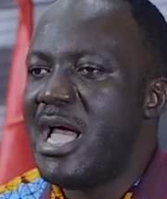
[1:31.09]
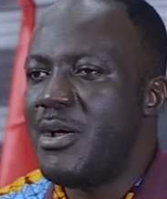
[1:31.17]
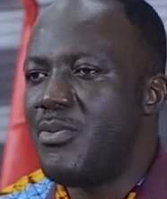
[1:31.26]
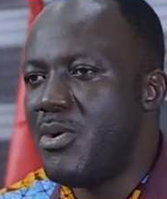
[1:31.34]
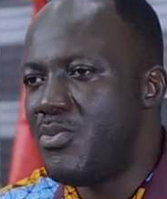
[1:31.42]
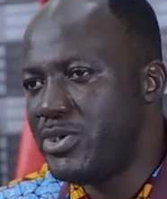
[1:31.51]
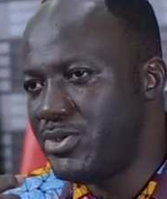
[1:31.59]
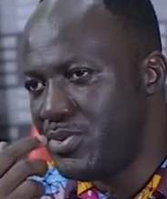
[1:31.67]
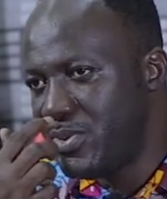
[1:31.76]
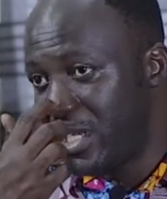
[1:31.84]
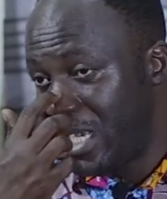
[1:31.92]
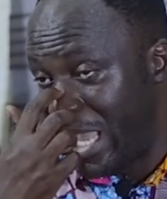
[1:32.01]
And when we
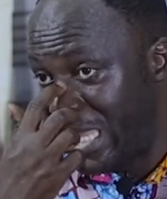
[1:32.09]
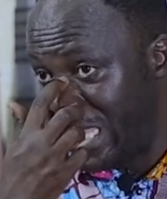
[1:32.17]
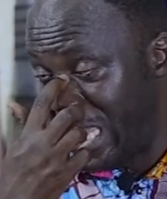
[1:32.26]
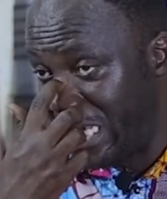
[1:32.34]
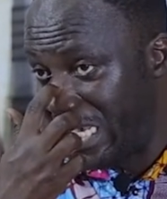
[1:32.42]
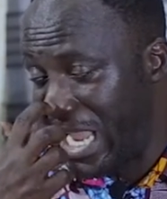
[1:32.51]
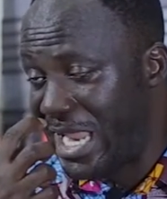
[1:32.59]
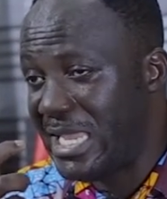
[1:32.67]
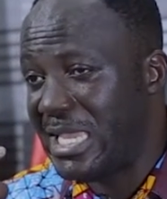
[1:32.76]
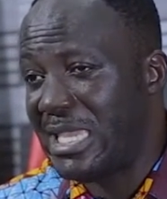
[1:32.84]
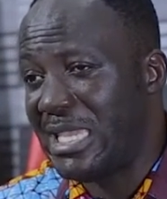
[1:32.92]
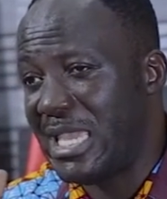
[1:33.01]
do it like that,
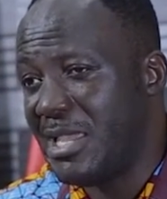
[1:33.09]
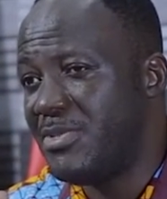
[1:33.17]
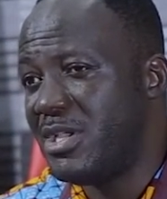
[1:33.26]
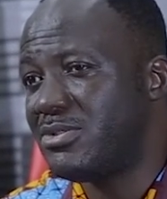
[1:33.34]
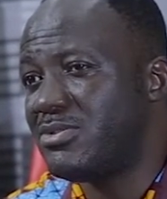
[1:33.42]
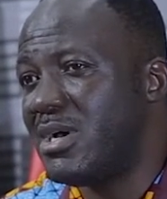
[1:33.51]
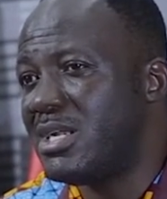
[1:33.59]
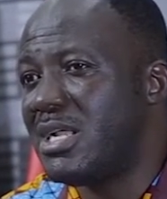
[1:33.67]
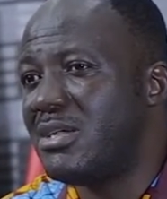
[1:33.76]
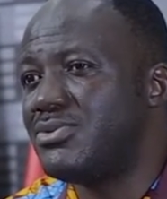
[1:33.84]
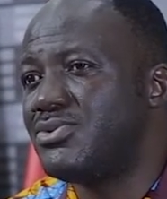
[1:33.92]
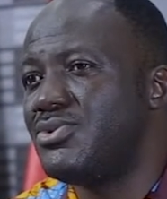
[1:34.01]
I came here to
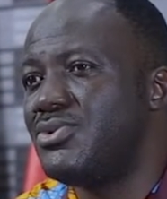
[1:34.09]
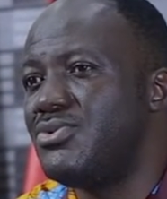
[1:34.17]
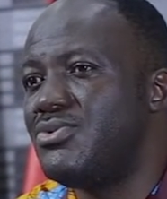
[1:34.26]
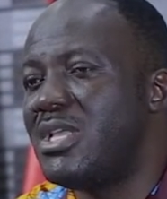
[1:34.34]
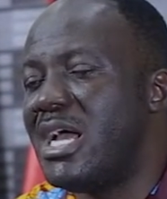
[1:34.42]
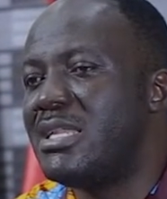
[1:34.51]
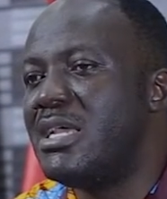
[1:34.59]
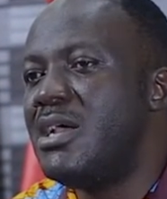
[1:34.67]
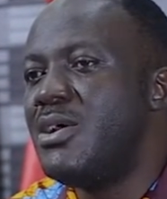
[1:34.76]
announce to you that